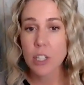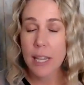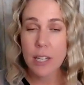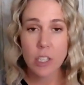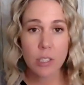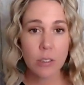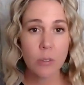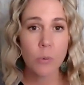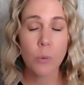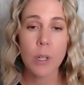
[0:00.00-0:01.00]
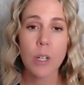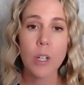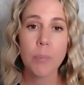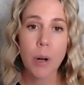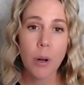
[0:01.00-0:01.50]
educational,
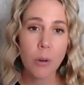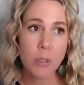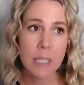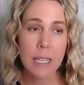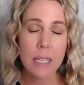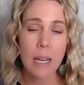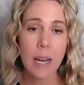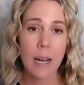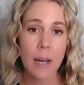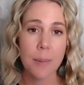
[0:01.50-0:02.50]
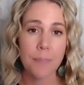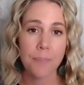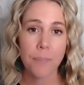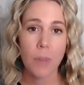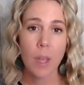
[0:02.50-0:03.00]
we're posting,
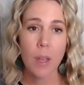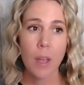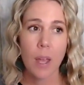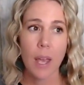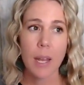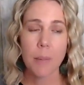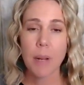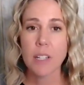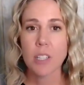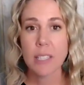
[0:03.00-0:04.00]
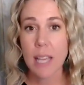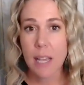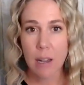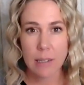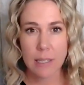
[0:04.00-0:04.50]
and I'm not just
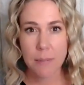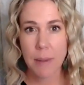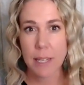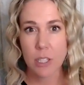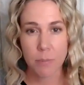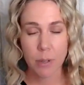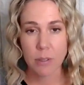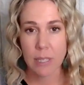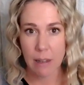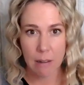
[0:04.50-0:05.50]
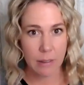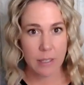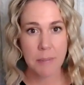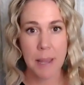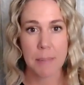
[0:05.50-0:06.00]
saying content batch and post like all
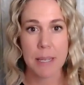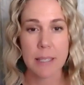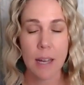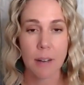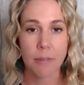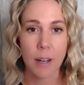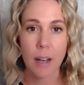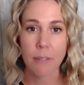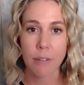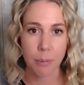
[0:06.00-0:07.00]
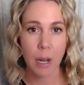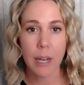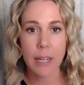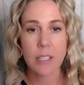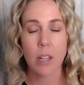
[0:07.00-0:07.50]
the spammy stuff of your
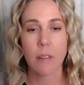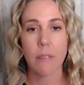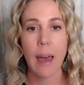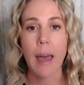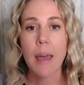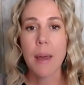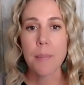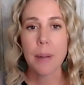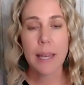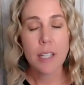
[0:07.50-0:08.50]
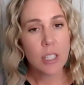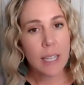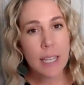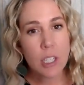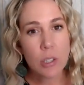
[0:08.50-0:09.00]
products, all of that, but
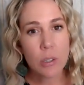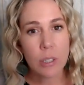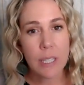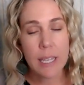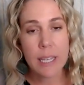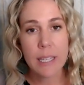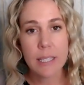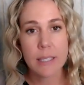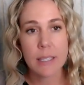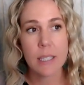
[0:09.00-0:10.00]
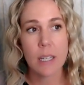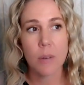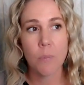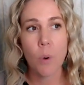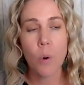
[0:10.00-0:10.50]
educational is
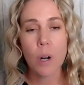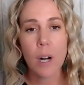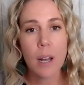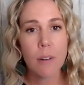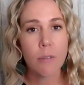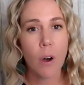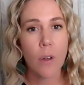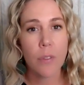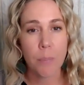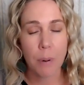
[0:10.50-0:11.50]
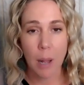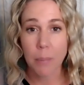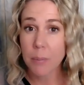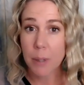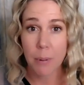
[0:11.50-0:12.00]
more of the
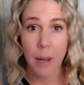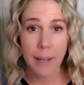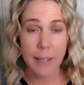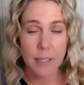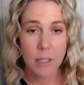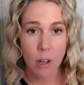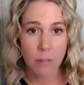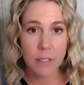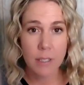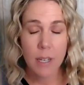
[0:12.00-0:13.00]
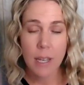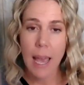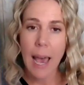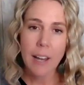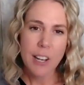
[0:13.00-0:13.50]
problem your product solves.
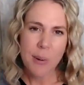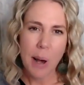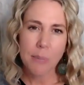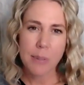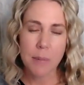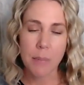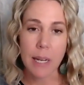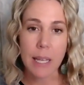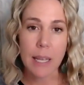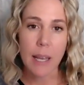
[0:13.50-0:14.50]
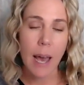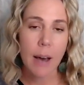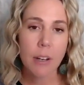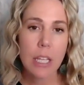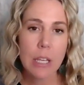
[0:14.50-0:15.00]
How do you help somebody?
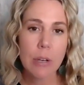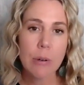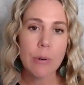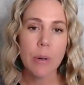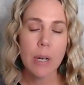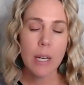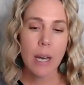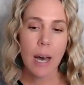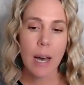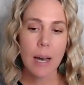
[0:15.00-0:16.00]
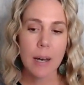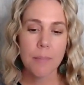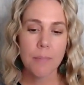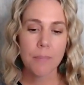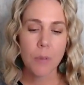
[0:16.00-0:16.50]
How do you,
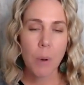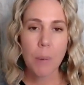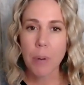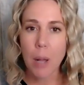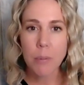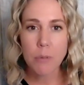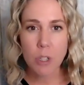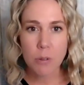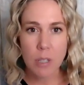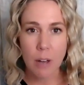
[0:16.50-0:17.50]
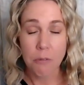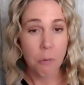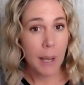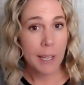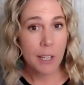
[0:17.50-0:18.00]
what problem do you solve?
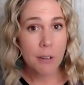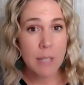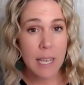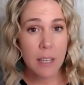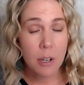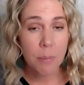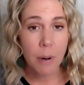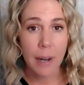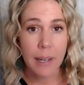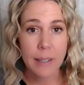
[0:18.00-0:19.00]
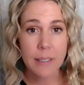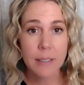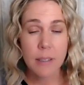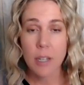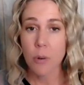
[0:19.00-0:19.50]
Why do you take your
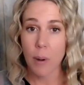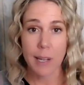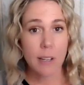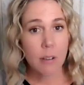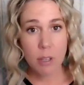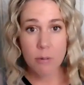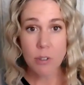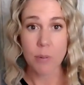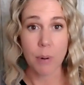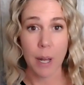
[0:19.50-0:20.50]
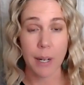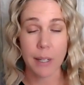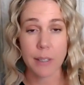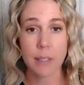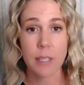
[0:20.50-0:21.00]
products? Why do you use your
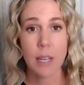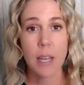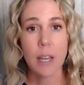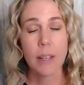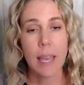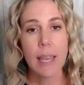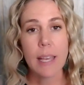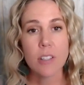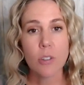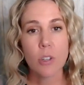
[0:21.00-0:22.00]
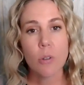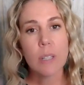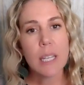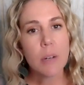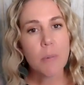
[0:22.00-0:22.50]
products? Okay, so you
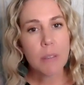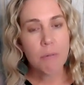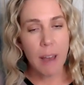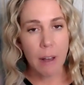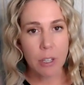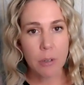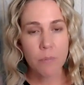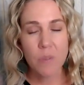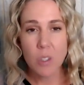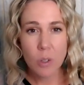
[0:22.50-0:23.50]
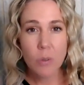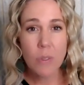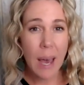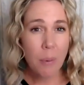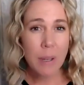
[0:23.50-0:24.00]
lead with value. So
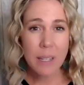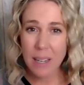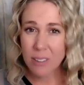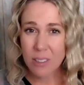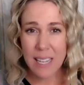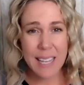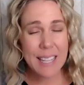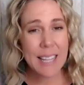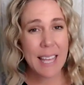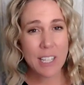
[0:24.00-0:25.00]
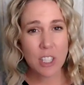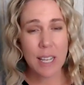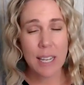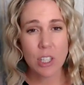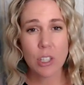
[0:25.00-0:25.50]
that one, hitting the
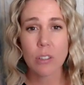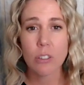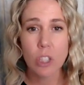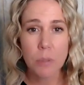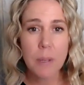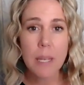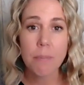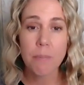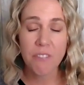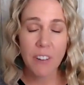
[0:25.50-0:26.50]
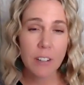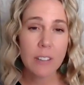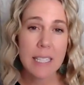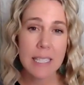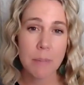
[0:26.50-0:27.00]
educational should be
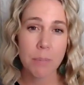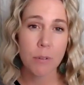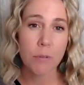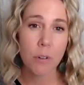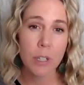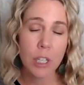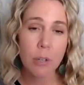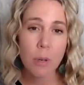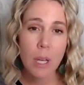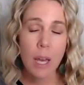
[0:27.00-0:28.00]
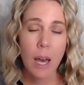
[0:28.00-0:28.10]
fairly simple for you.